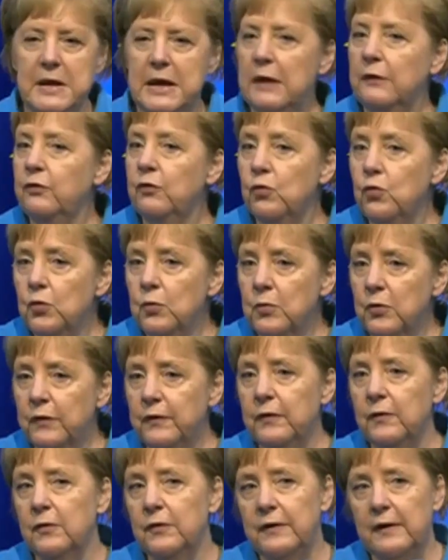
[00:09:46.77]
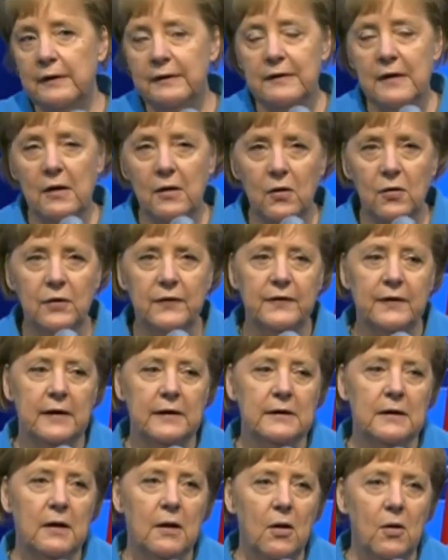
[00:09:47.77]
Germany has one of
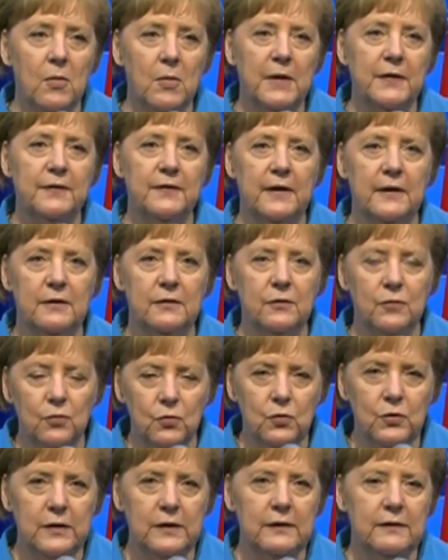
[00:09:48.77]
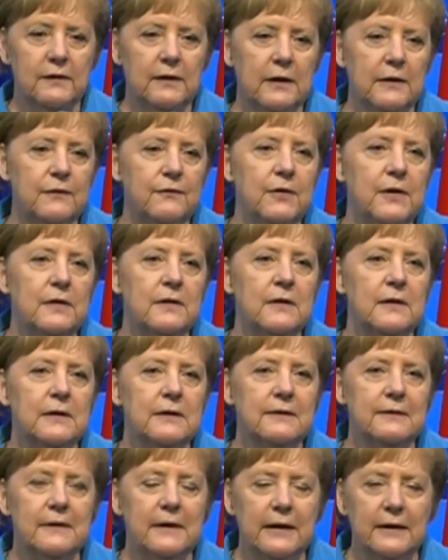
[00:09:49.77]
the most powerful economies
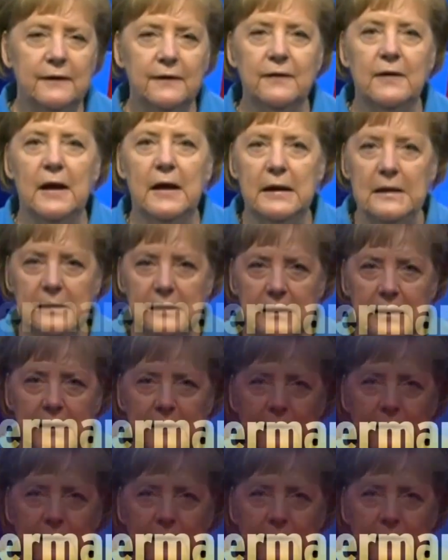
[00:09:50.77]
in the world.